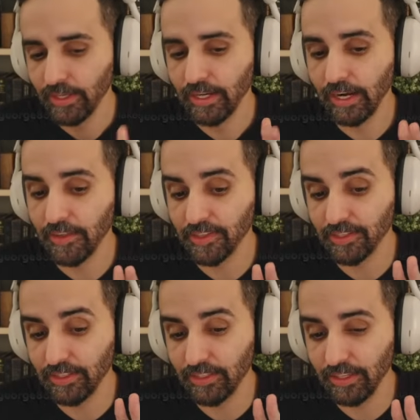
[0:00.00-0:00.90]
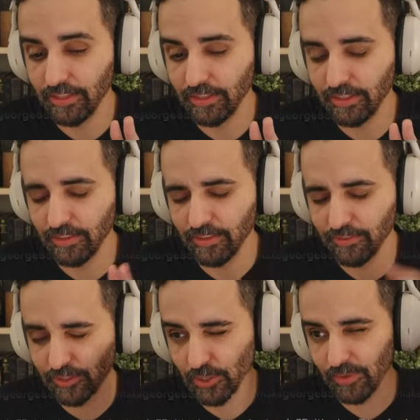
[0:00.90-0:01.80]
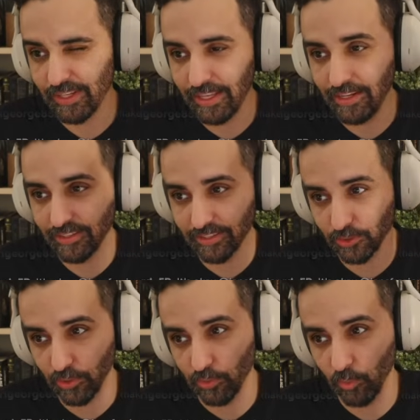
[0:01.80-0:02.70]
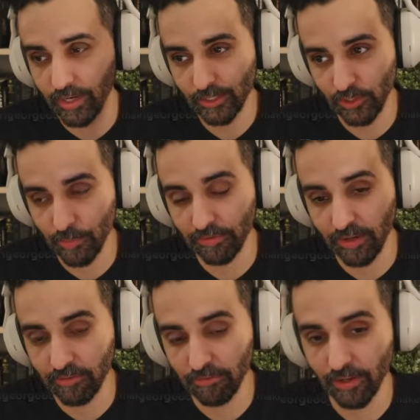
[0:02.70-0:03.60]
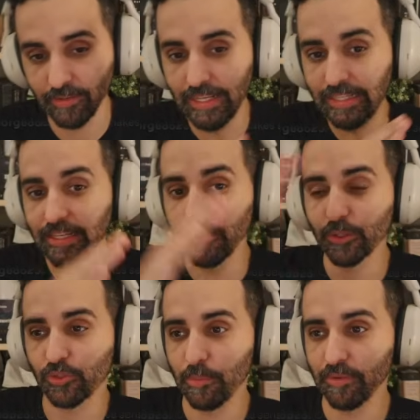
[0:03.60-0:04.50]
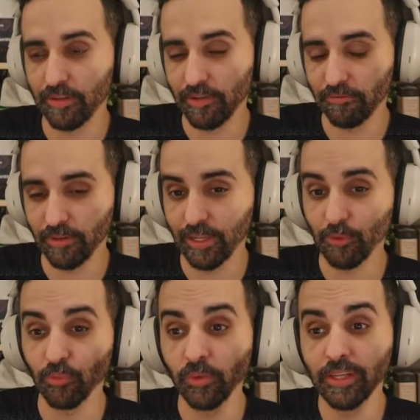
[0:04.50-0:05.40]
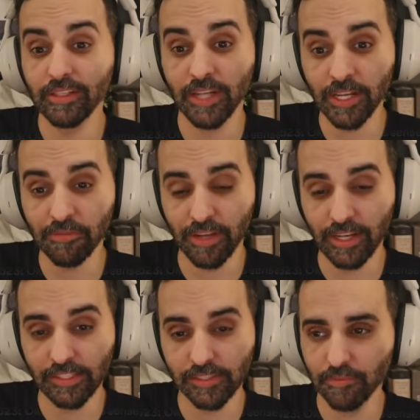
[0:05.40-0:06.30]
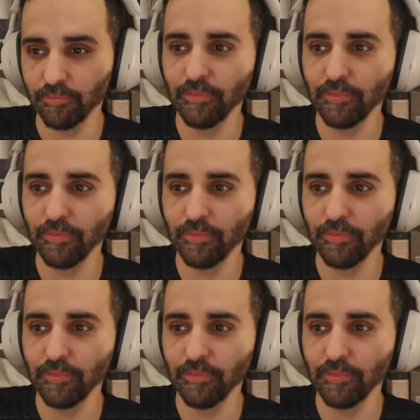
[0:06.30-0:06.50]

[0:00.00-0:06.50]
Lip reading: And then so it is sort of the one extreme of unfun, and the other extreme of unfun, like rolling a ton of dice,